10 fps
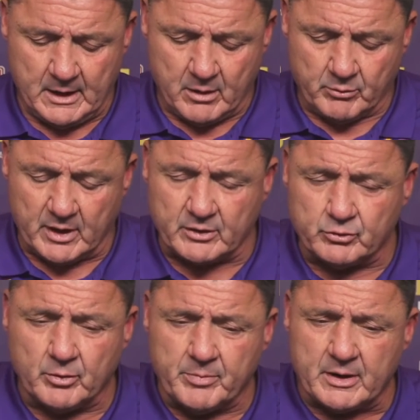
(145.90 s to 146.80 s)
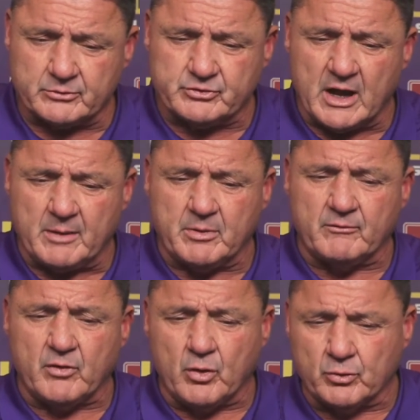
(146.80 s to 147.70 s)
We got to do a better job of
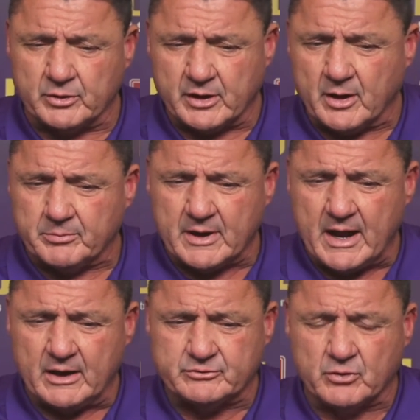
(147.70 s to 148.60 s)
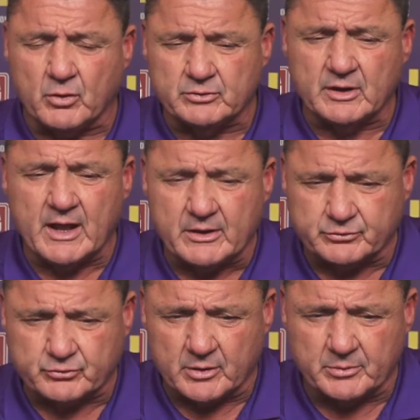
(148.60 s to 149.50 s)
holding up guys on the line of
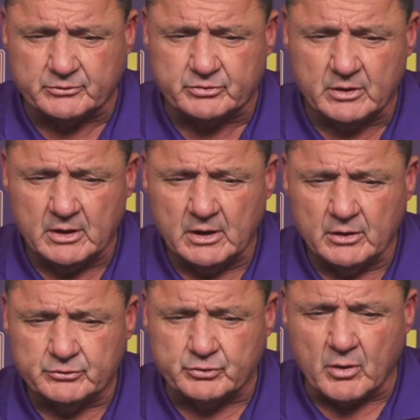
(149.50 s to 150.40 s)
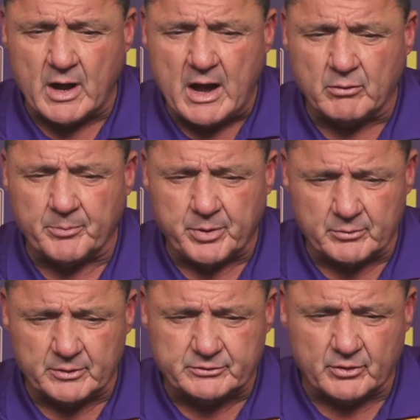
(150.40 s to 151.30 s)
scrimmage so our punt
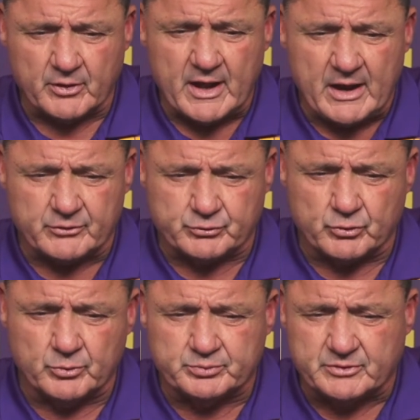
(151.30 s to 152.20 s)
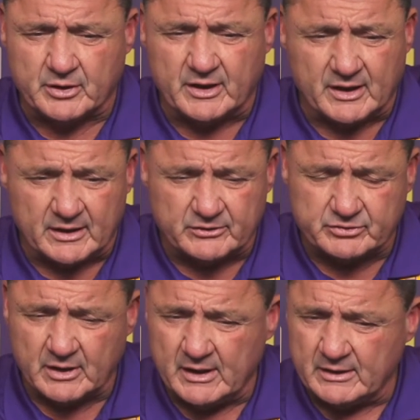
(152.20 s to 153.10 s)
returner has room to at
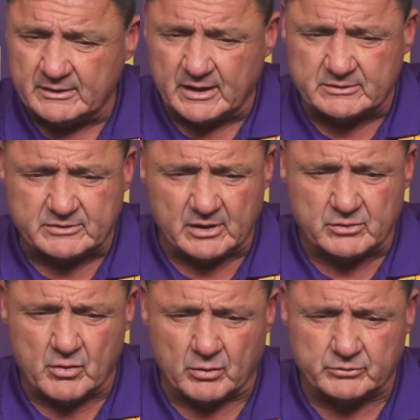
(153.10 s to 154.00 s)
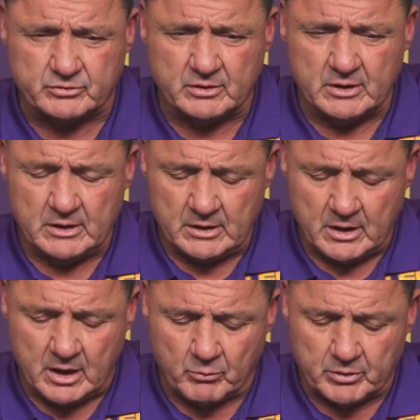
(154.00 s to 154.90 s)
least get 10 yards.
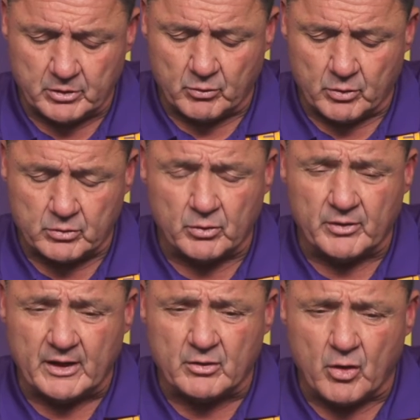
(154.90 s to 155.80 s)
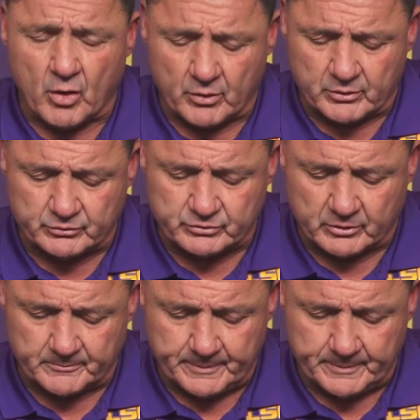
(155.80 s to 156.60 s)
We're going to work on that hard this year.